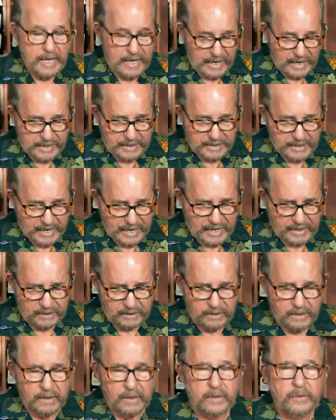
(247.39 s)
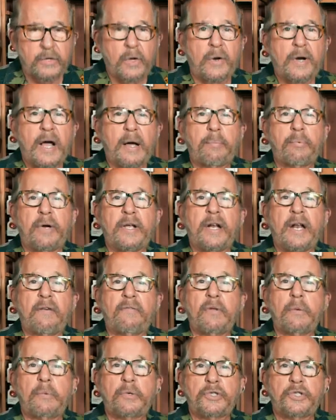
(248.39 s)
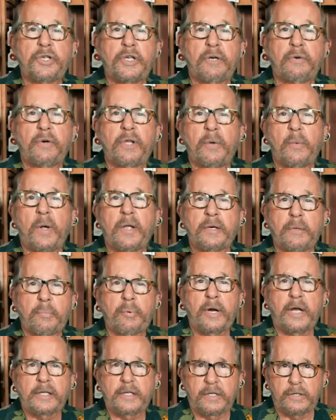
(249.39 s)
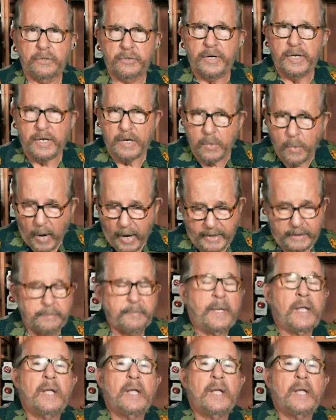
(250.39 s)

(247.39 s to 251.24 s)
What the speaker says: And again, don't operate heavy machinery while you're pregnant and drinking wine.